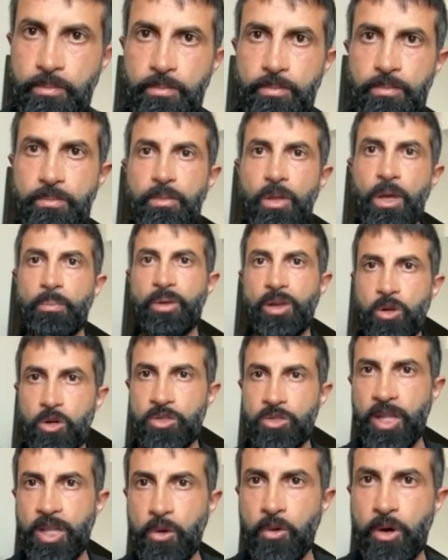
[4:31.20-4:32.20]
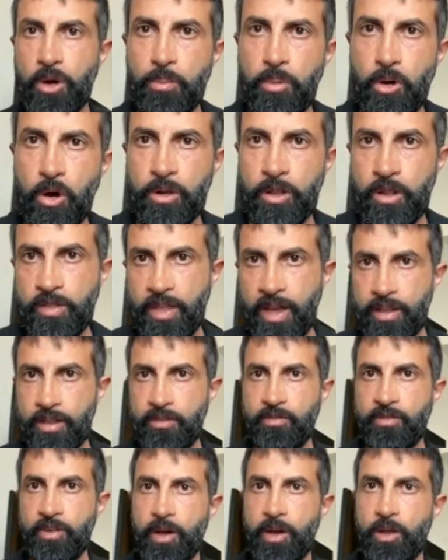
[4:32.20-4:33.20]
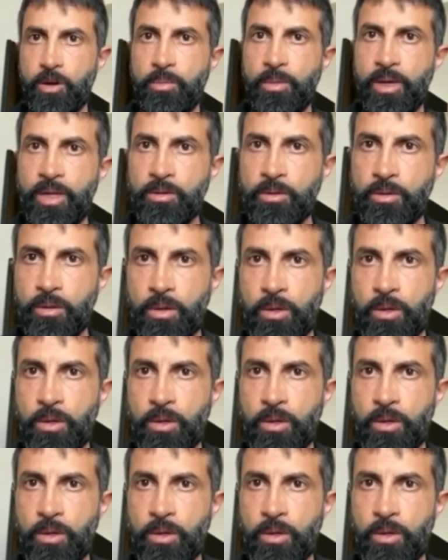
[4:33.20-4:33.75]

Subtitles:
because they were born in that environment.